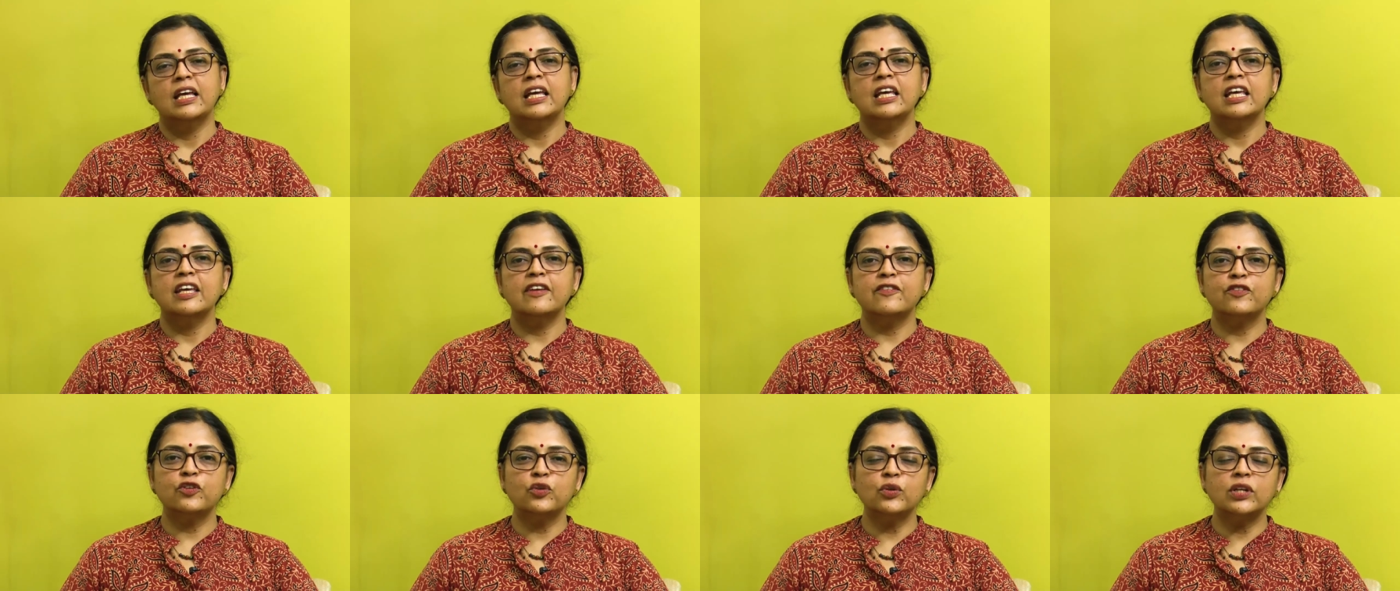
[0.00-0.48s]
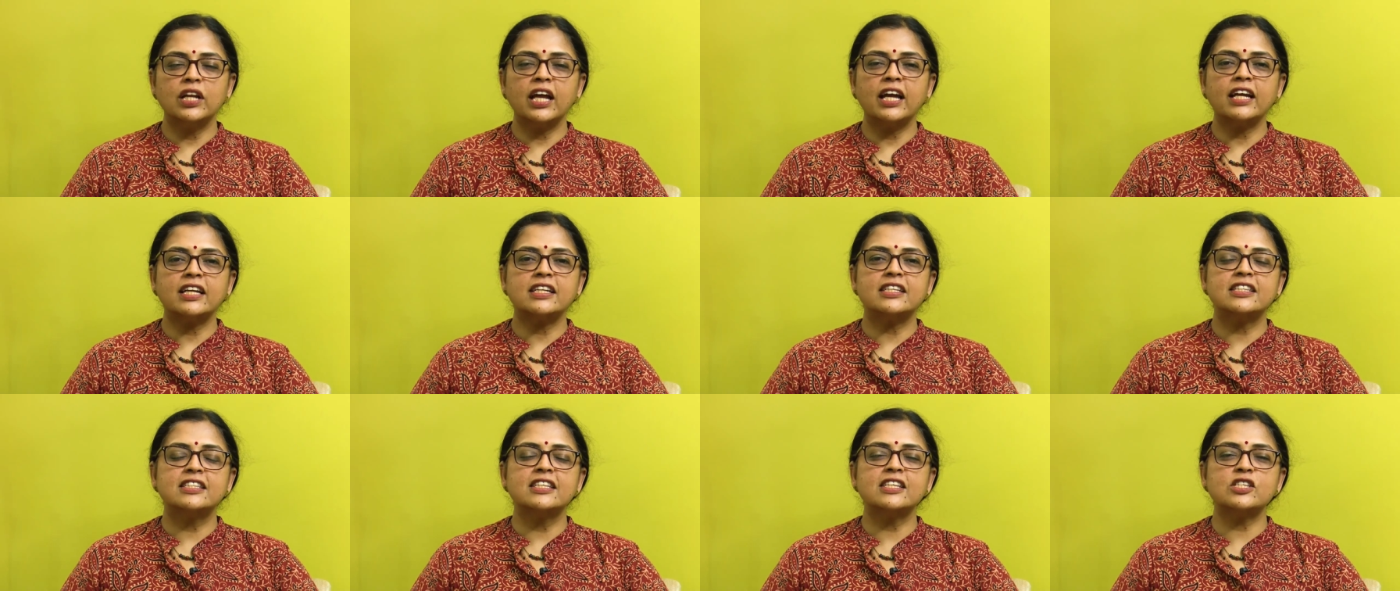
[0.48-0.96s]
If you
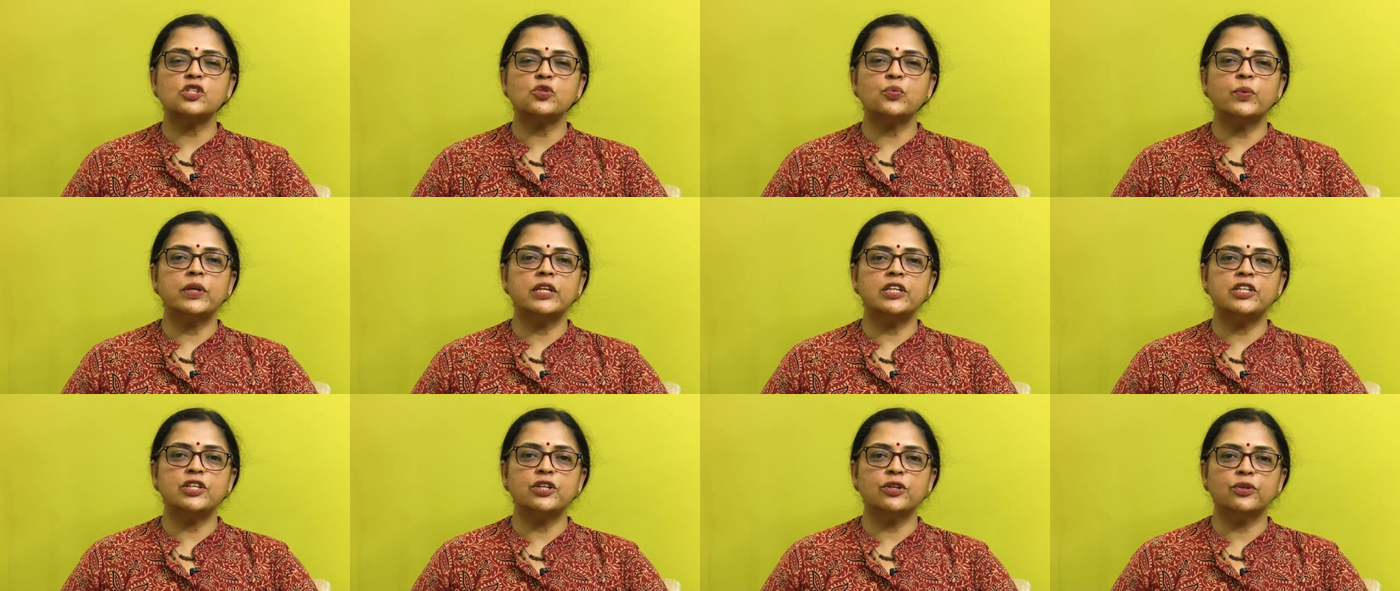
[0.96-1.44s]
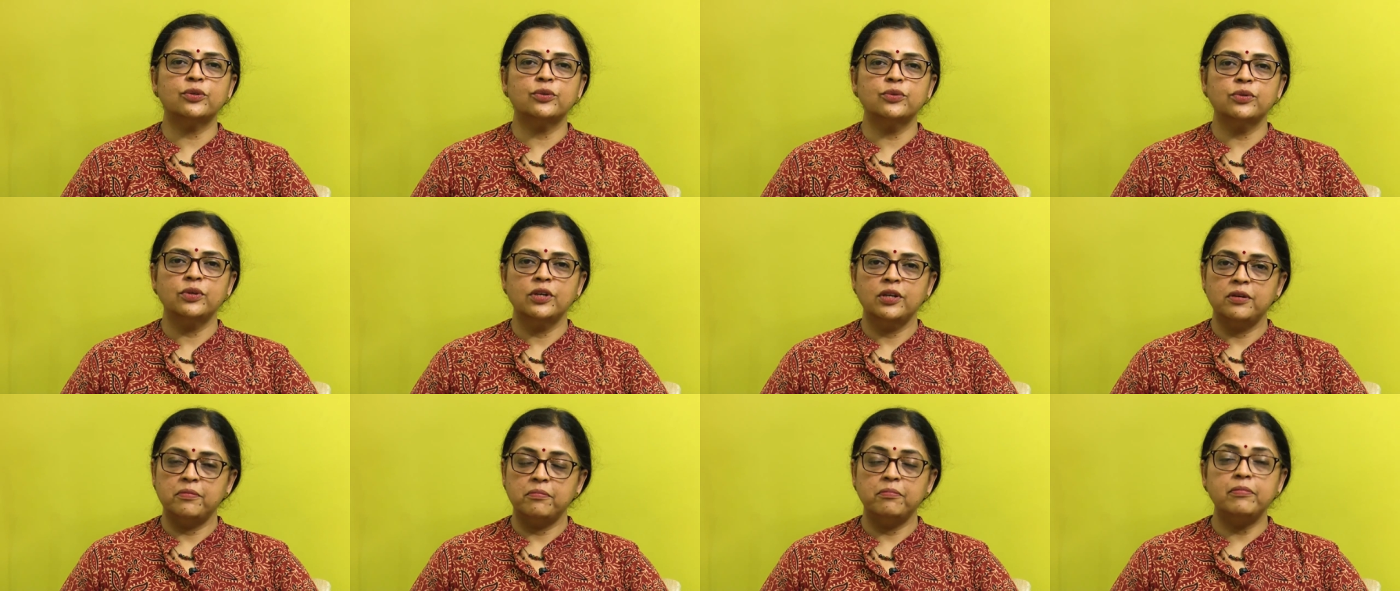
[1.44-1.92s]
liked this video,
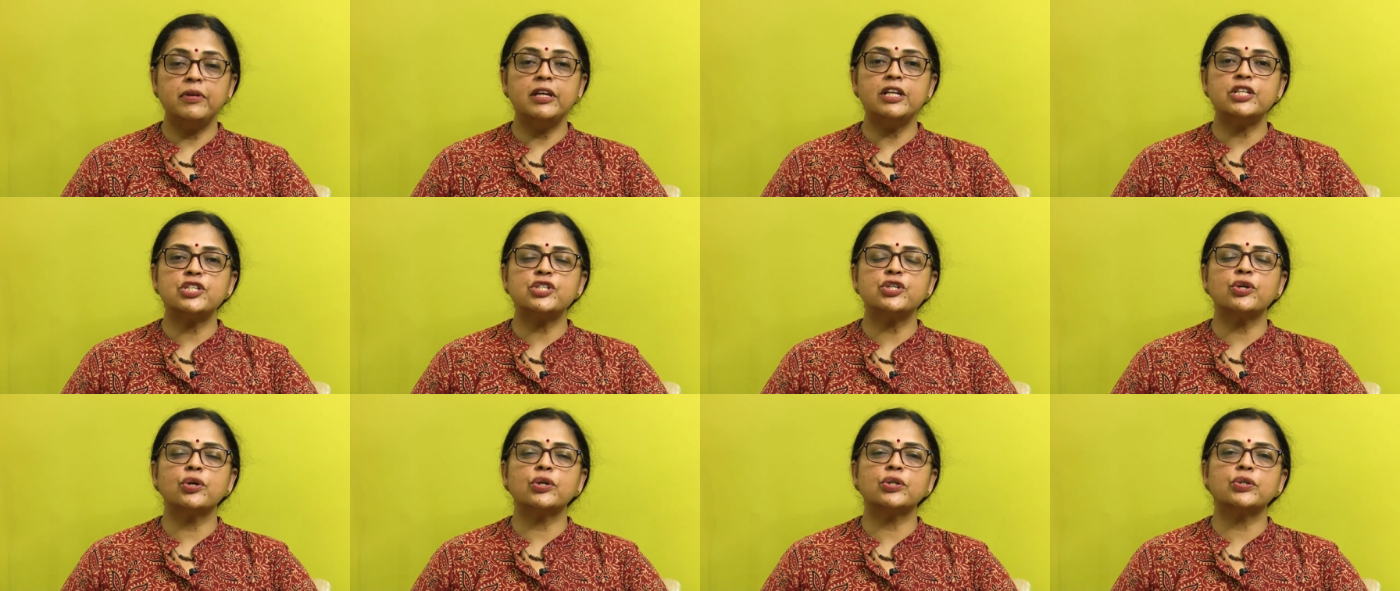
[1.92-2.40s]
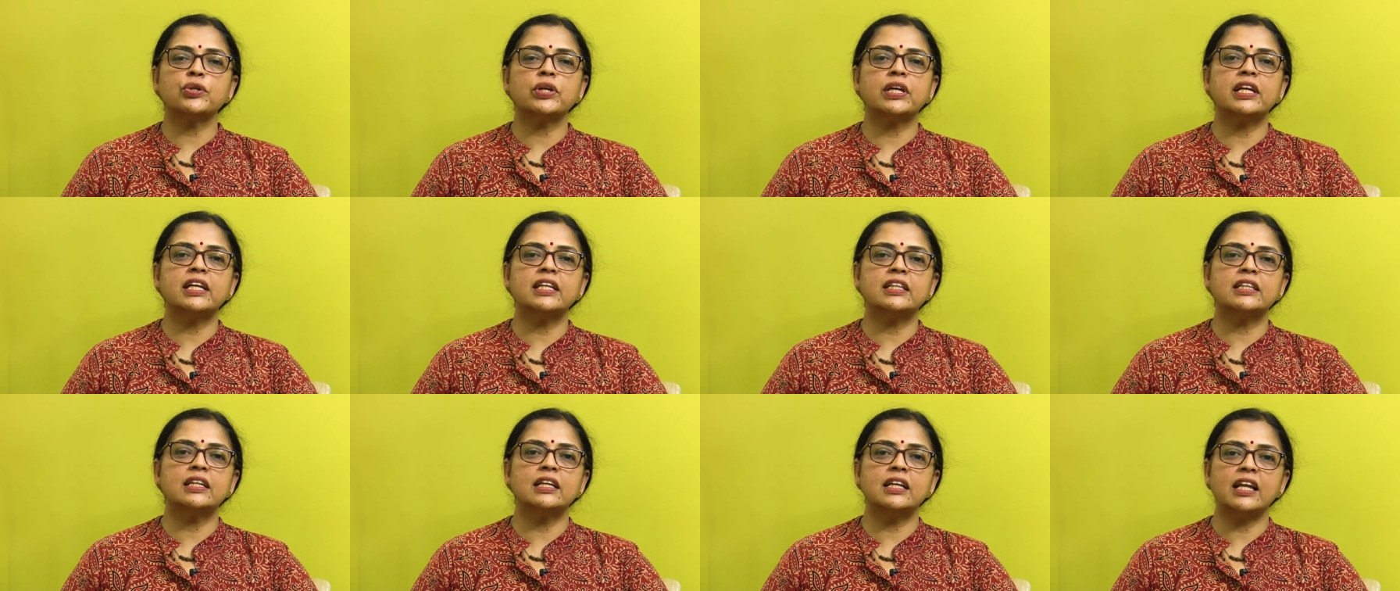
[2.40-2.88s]
be sure to
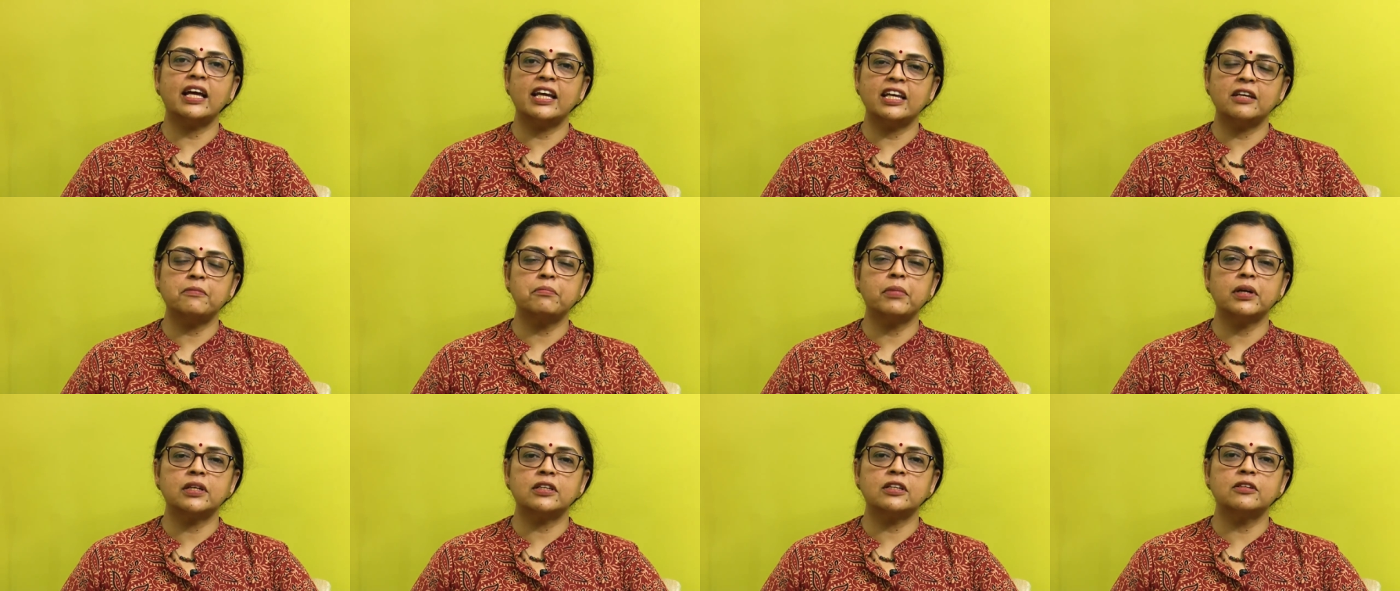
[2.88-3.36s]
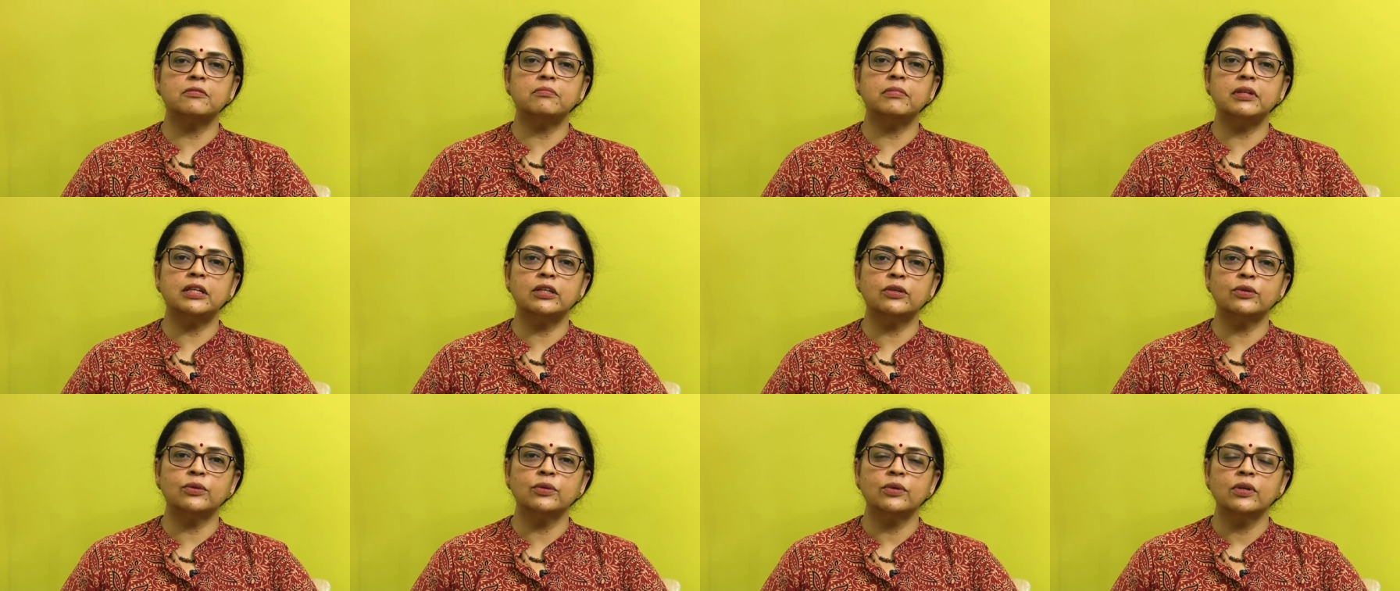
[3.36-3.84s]
hit the like button
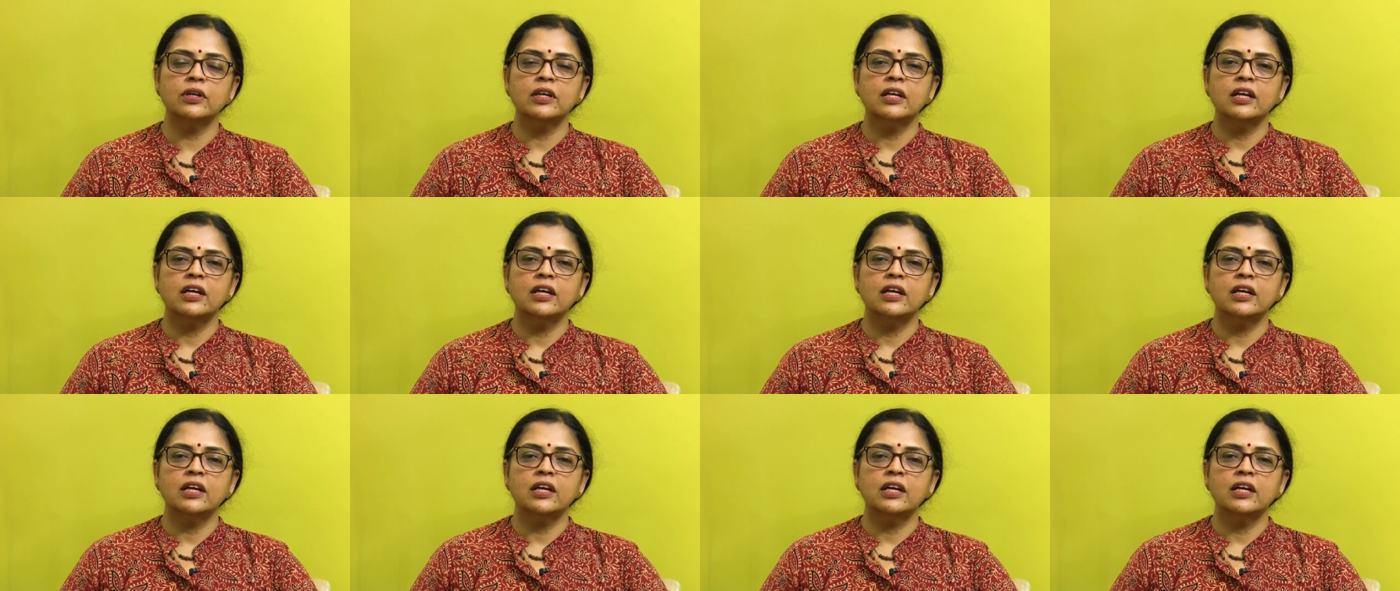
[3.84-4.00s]
below